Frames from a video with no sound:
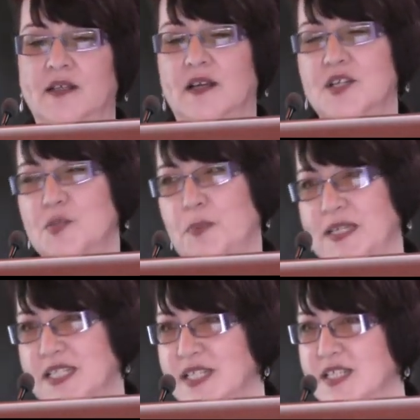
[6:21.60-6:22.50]
As a
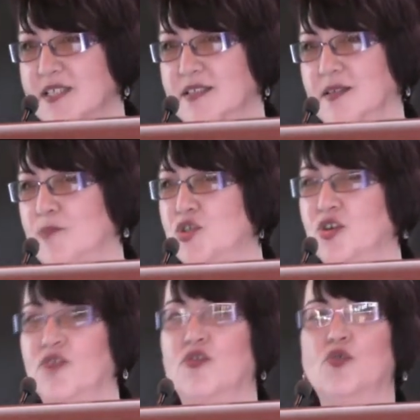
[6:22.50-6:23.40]
business, I'm sure
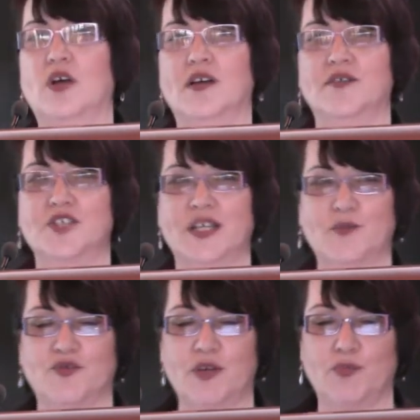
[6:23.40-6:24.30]
you've all heard of
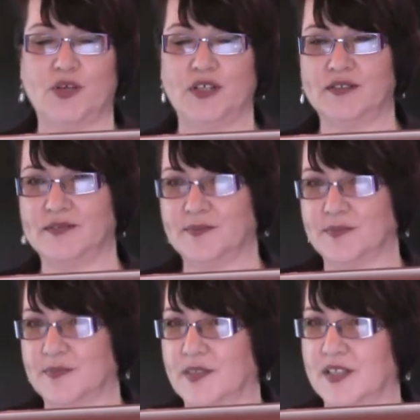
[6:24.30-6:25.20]
Team Green Britain.
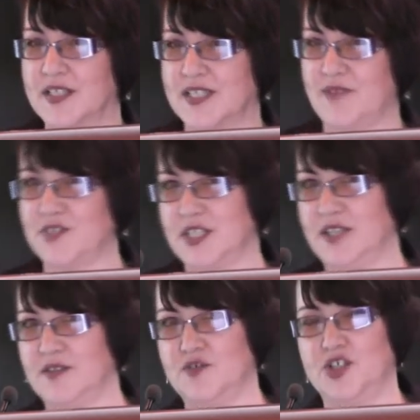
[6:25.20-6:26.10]

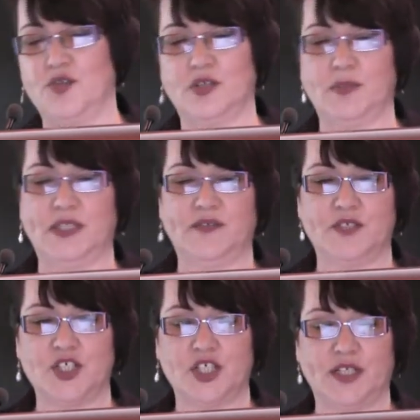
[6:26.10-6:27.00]
17th of June, I believe,
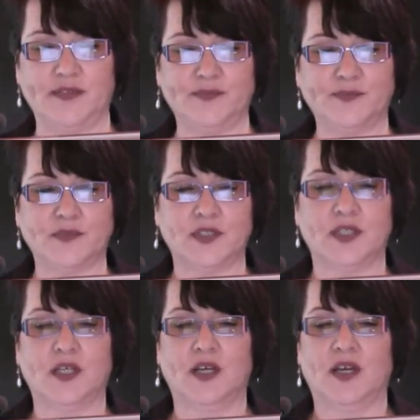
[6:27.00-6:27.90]
this year.
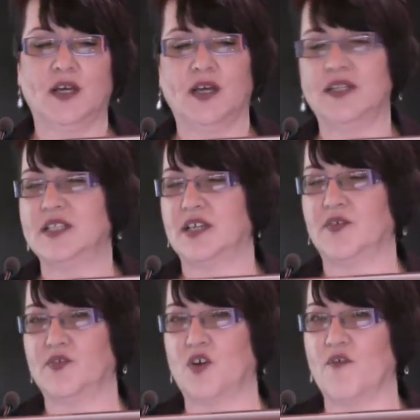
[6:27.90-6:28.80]
And EDF
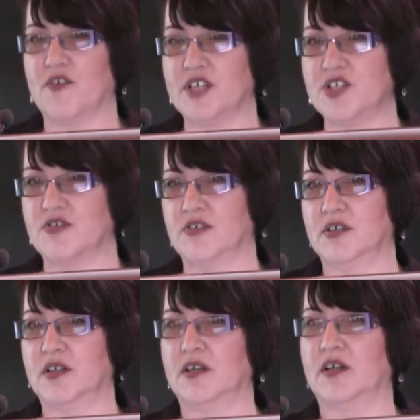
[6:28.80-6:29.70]
have got very strong
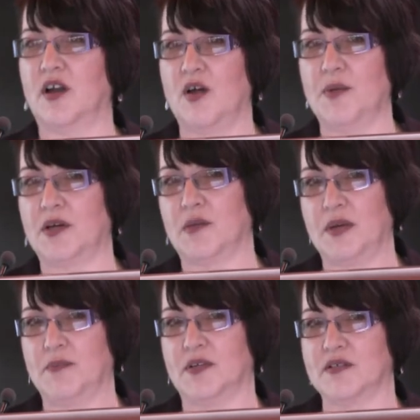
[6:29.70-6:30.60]
climate
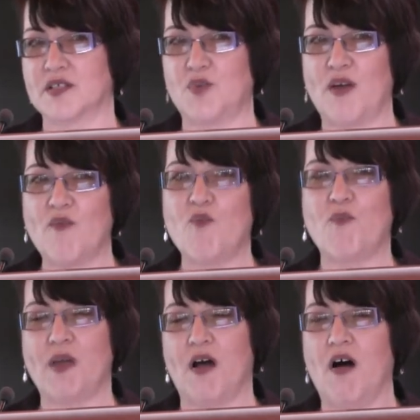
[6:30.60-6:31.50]
commitments. We're
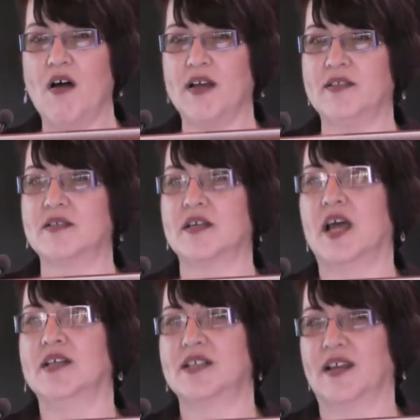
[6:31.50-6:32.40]
behind
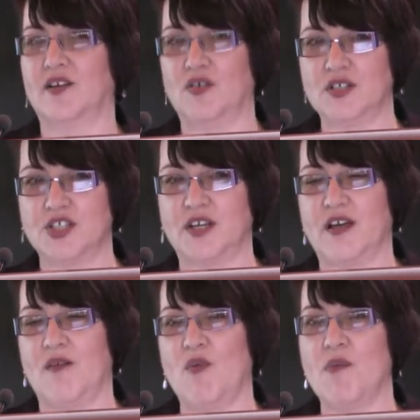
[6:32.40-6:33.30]
technology
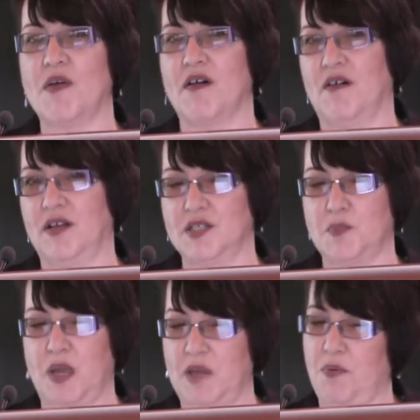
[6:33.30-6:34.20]
and we're behind
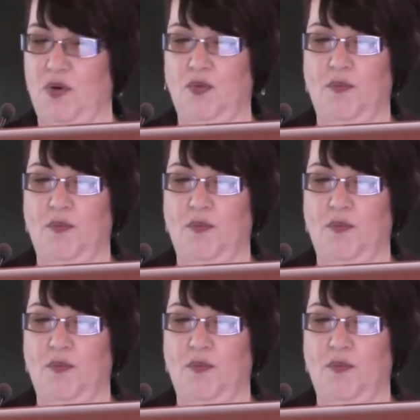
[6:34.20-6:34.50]
people.